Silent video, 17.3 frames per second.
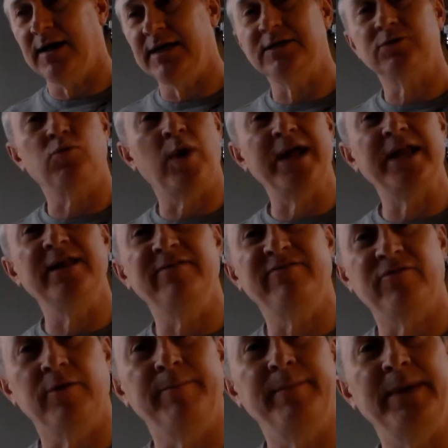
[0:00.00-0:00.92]
is waiting
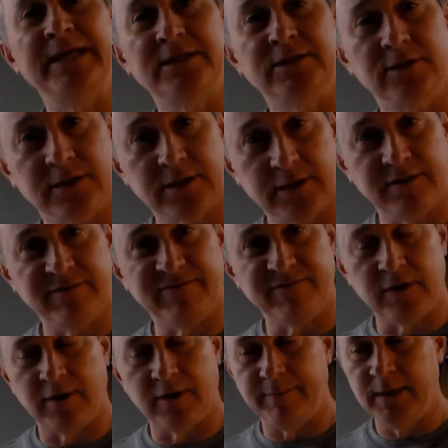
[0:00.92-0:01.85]
for me to
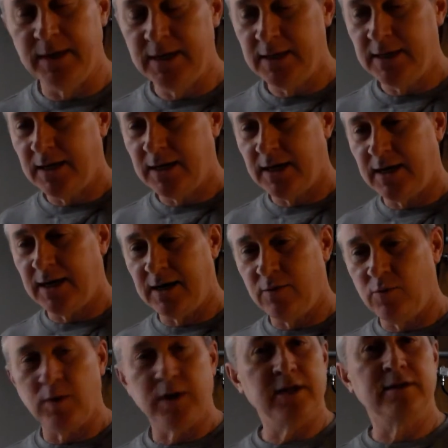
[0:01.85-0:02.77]
confirm.
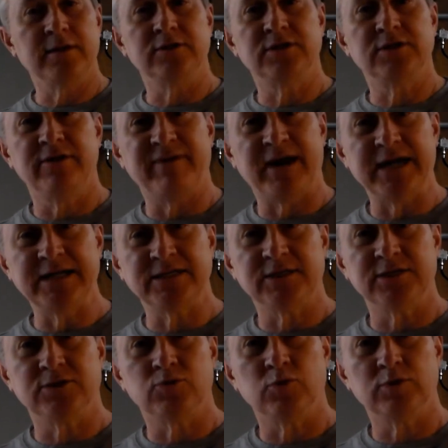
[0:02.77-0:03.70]
One of those
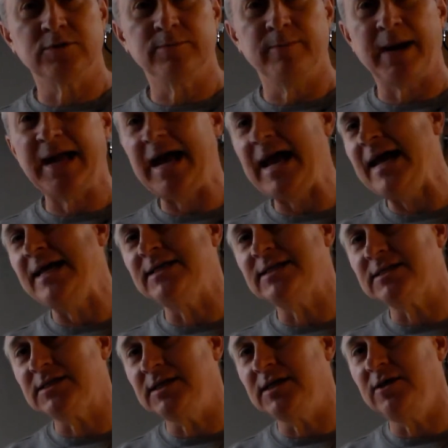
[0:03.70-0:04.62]
devices was my
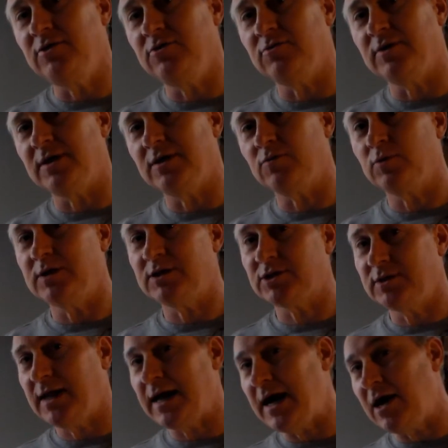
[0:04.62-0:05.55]
AC unit,
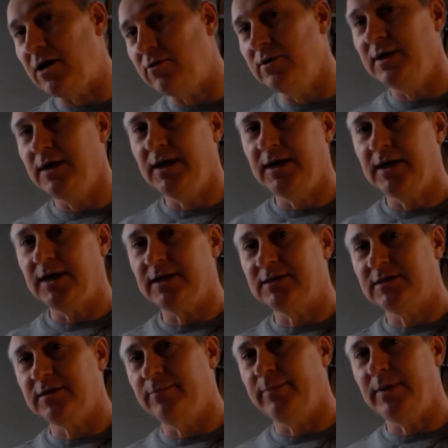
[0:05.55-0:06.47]
which now
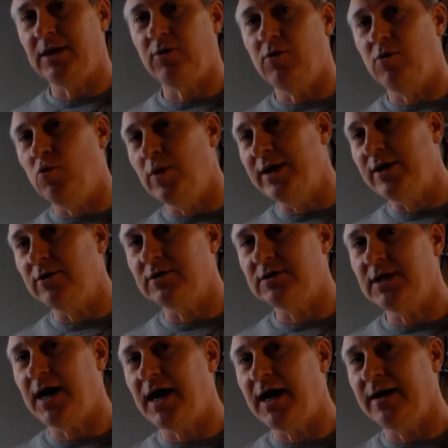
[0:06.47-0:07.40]
it's the middle of winter
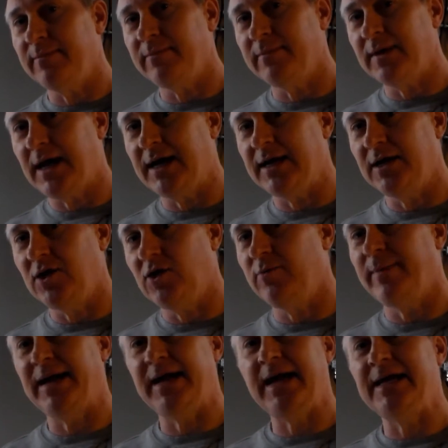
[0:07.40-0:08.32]
time. I know
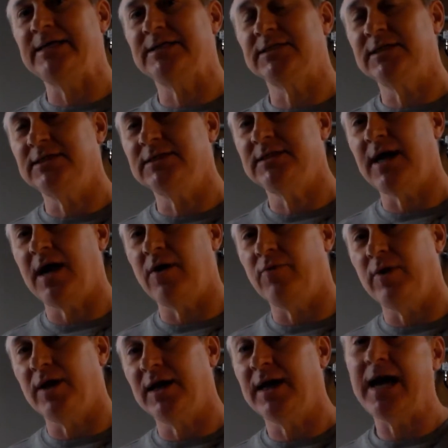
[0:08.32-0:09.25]
my AC is
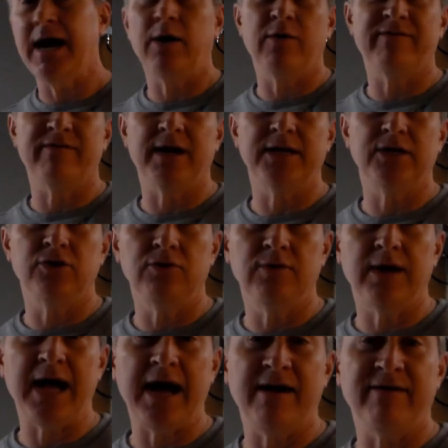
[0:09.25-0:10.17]
not running. However, I do
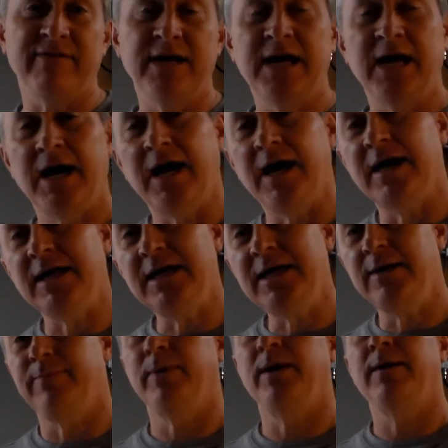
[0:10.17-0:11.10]
have a
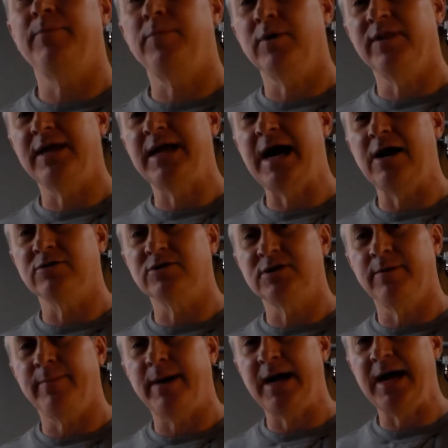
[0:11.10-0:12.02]
heat pump on the
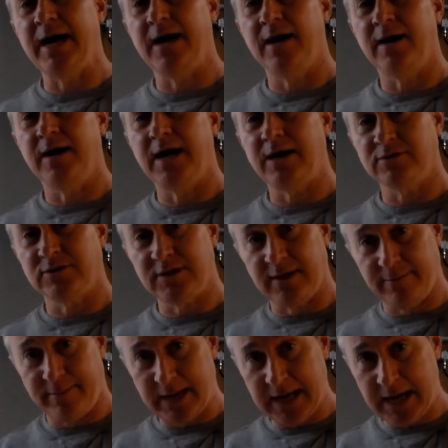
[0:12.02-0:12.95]
outside
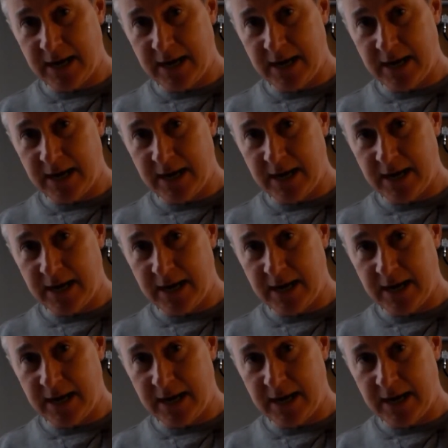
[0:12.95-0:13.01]
of my